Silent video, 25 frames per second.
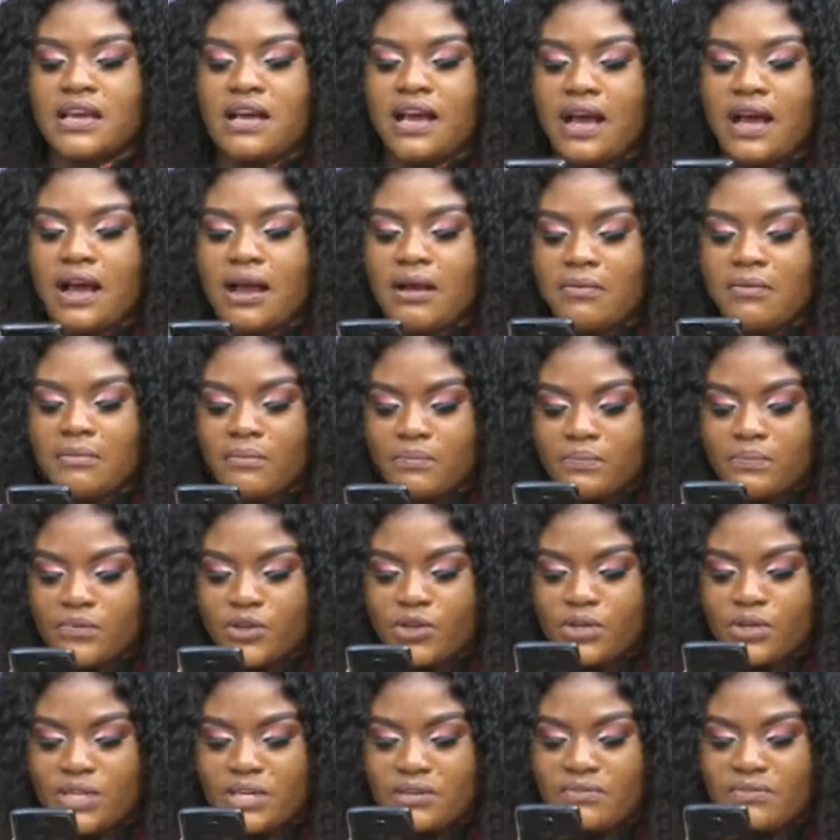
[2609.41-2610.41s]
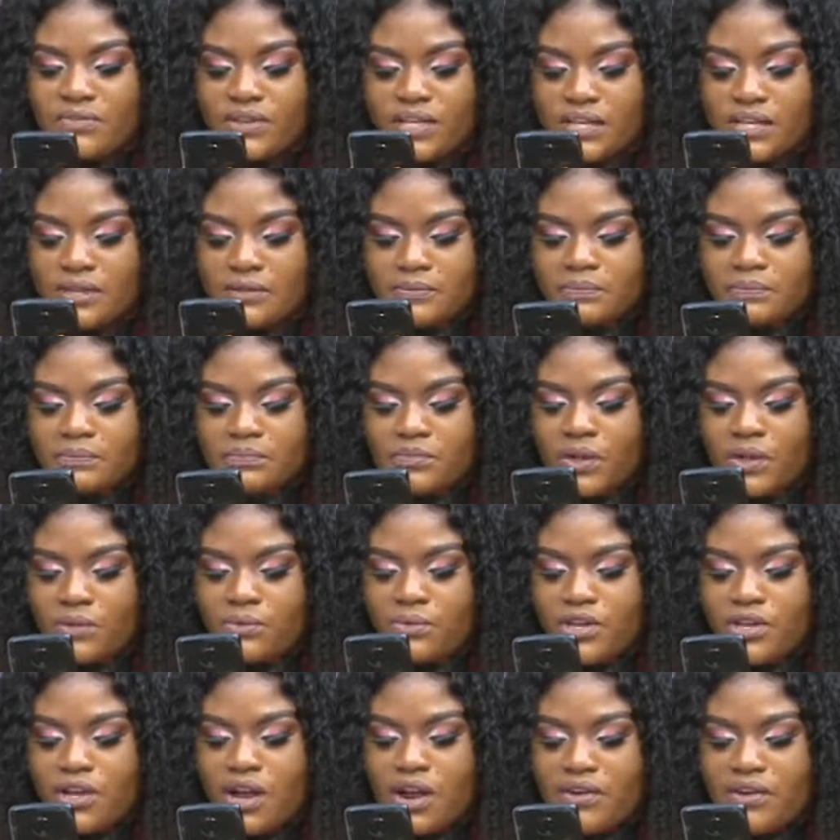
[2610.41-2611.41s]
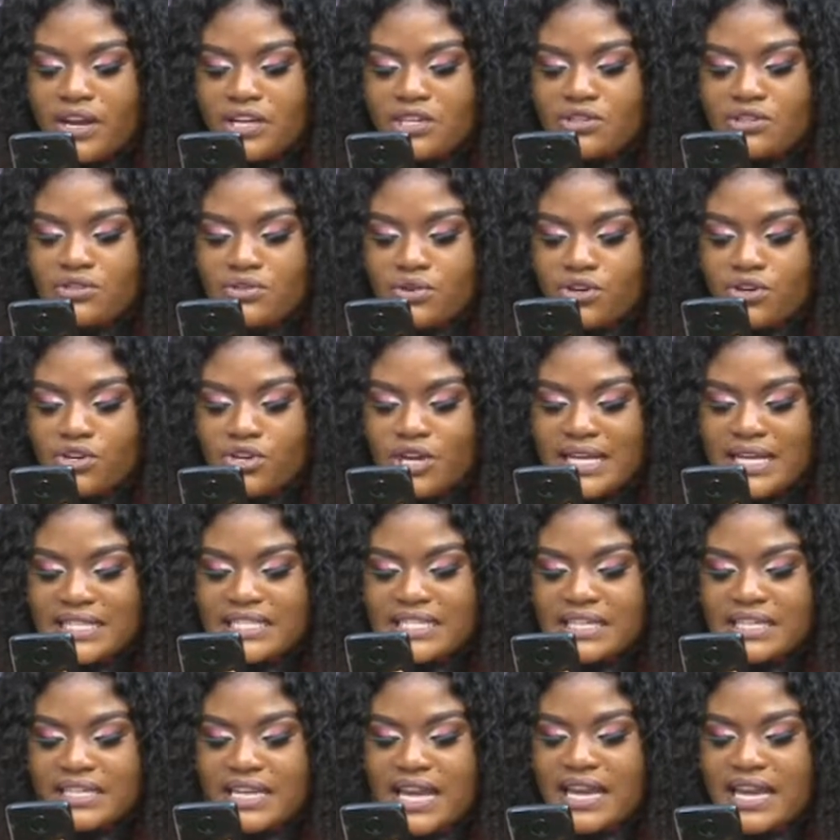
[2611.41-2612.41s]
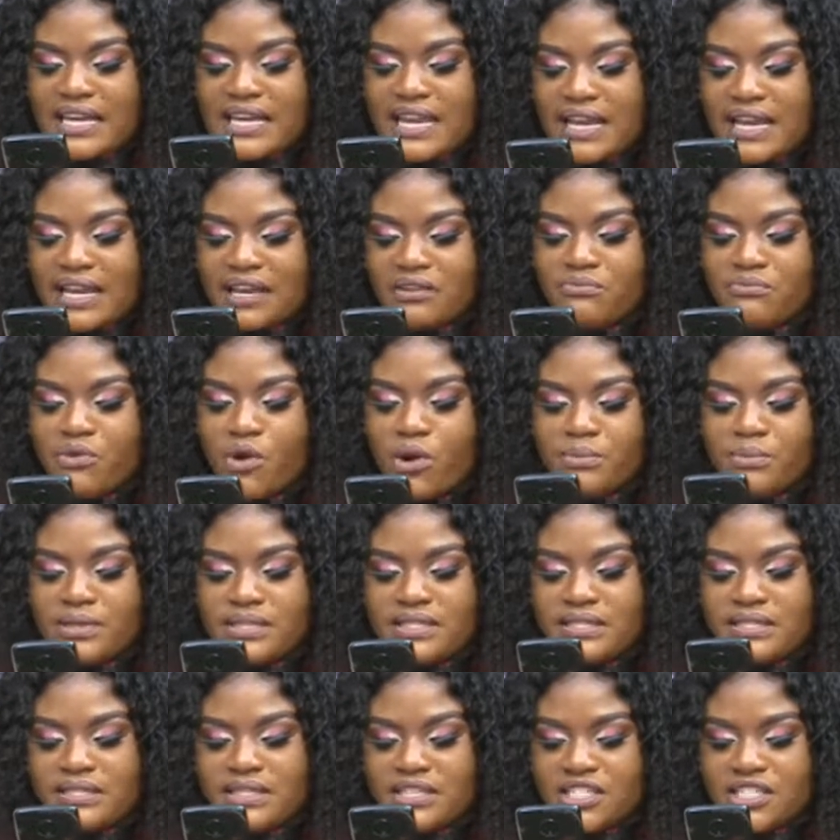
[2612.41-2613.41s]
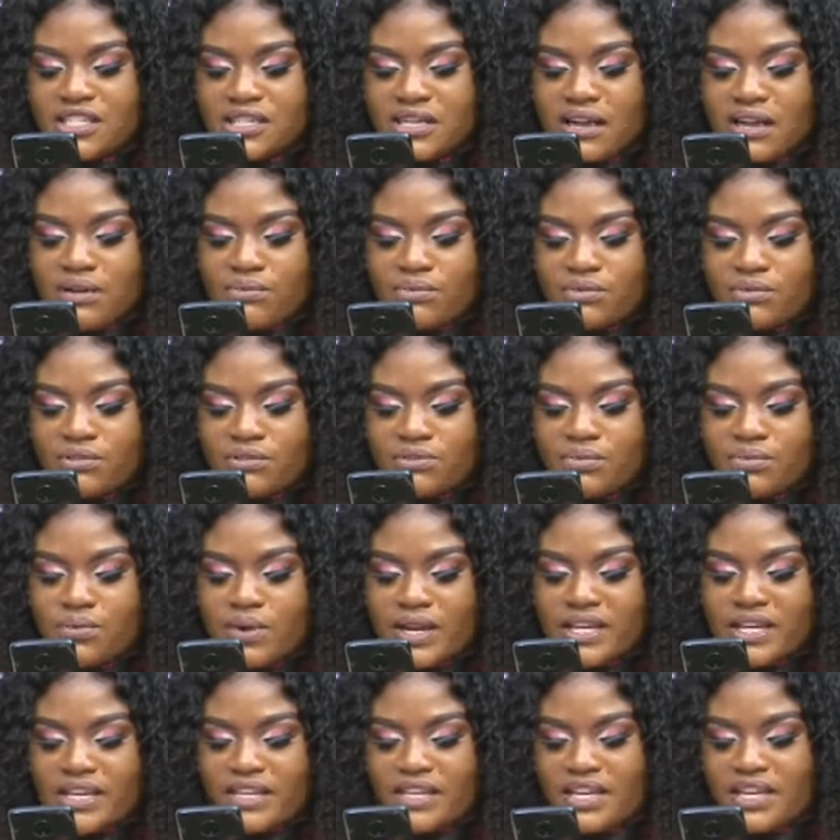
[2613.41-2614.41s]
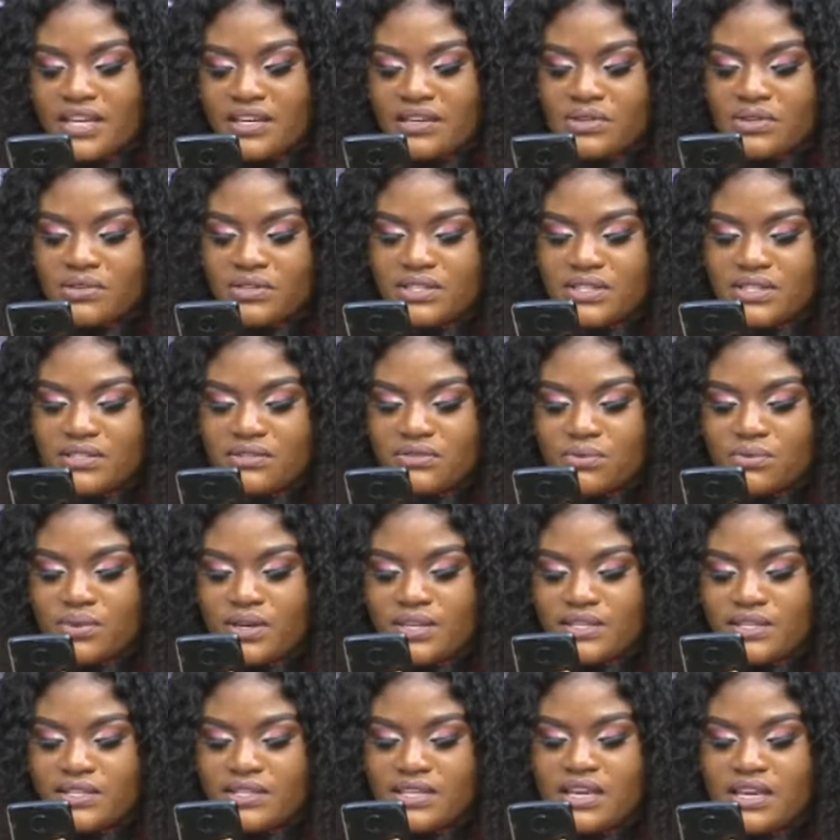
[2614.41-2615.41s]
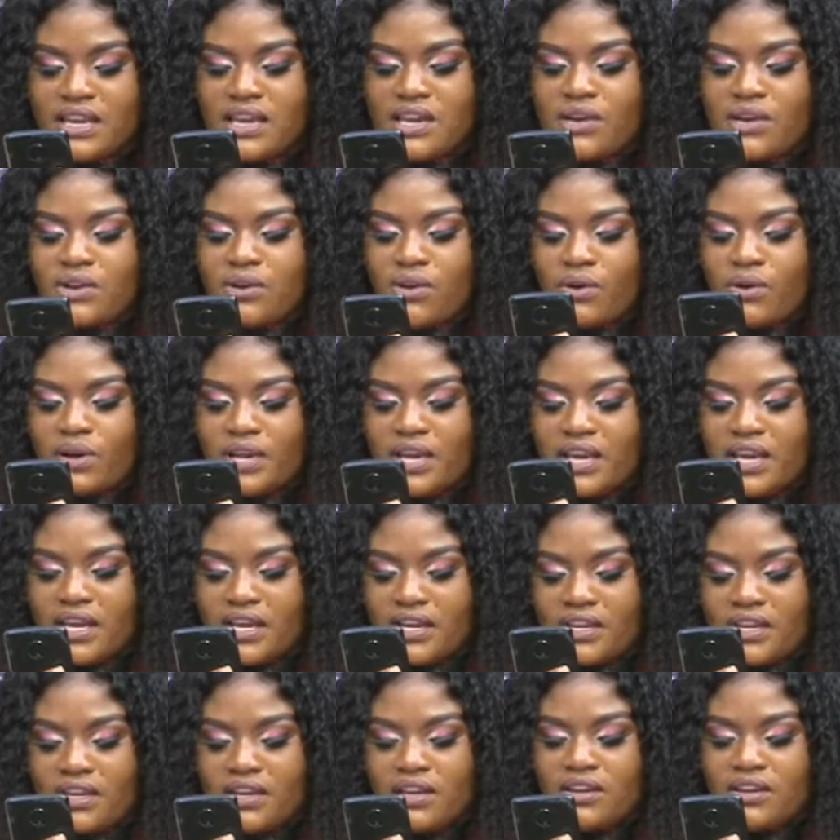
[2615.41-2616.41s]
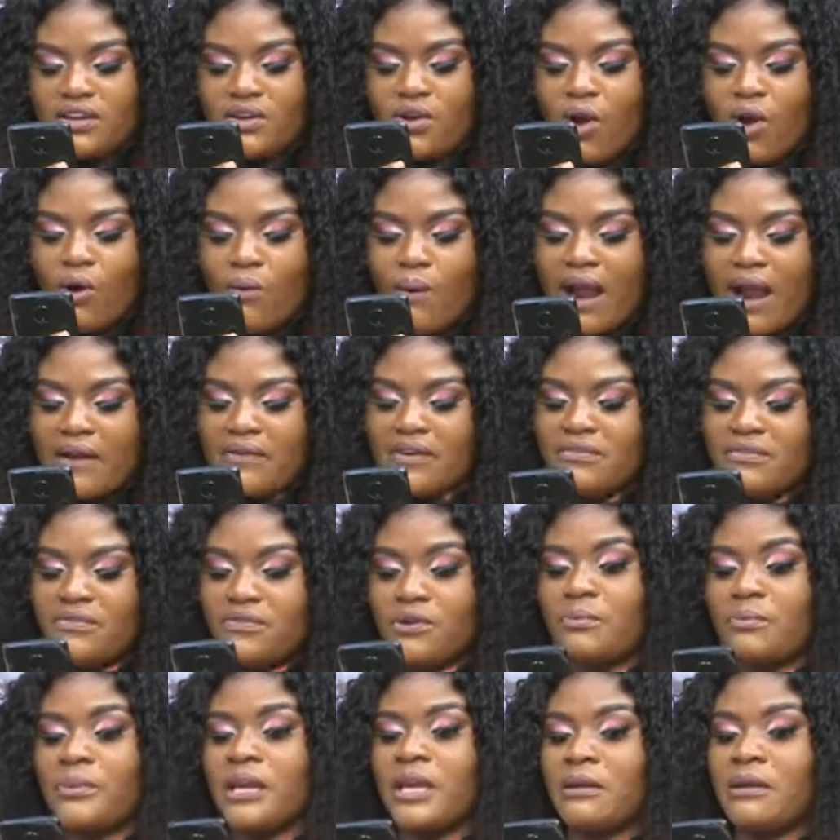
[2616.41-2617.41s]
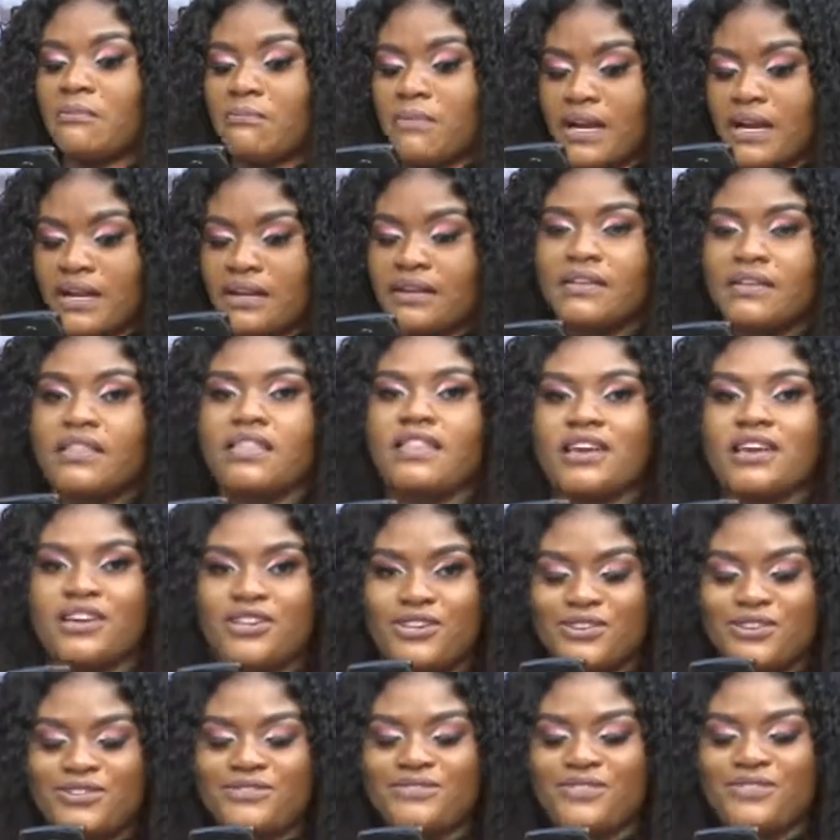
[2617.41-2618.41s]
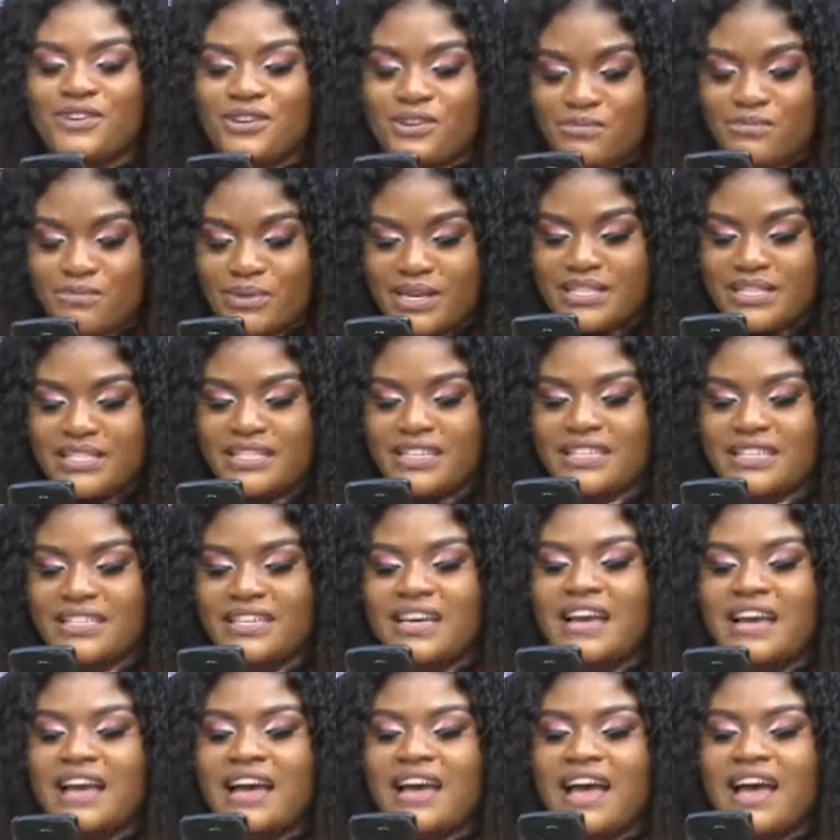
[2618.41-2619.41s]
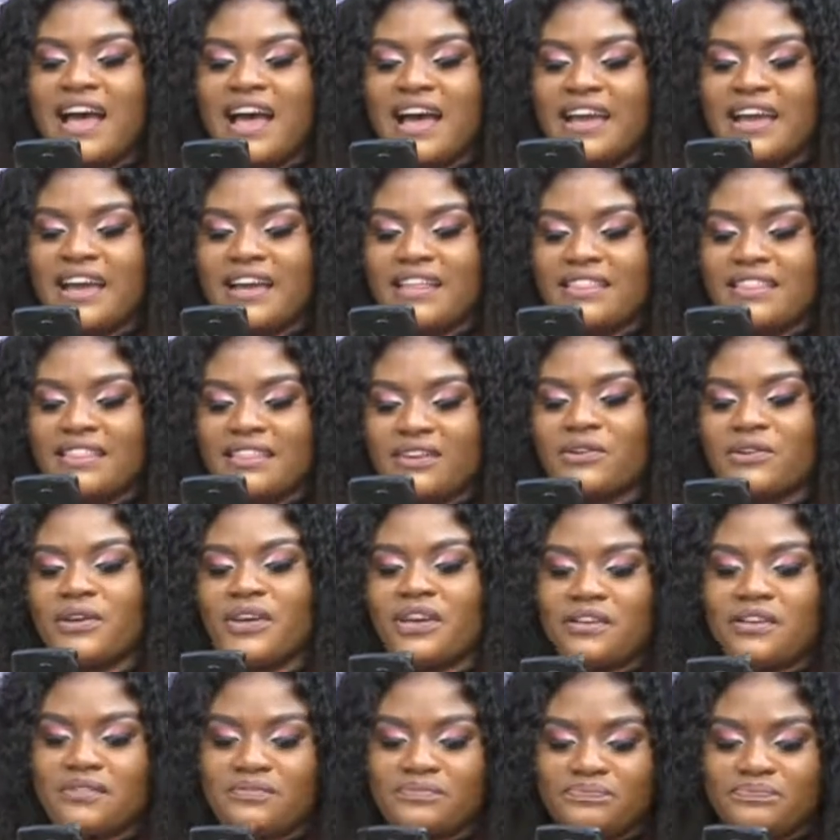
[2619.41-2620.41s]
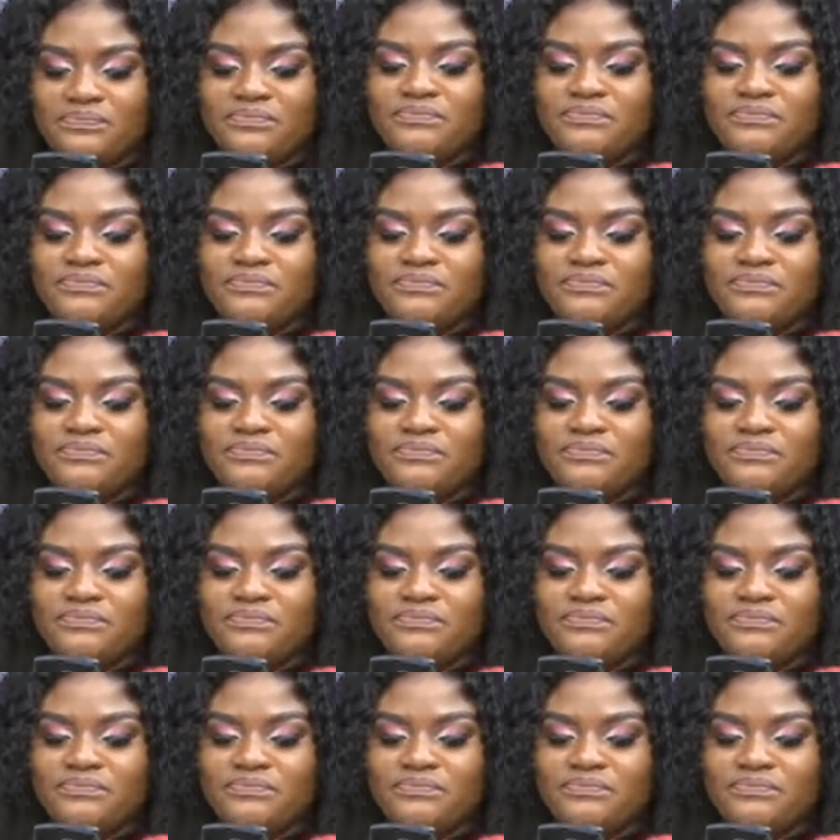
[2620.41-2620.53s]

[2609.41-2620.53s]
Good evening. We already know your agenda, and I can promise this agenda won't work in any constituency. Okay, Owari from Himan, thank you for your message. Hi, okay.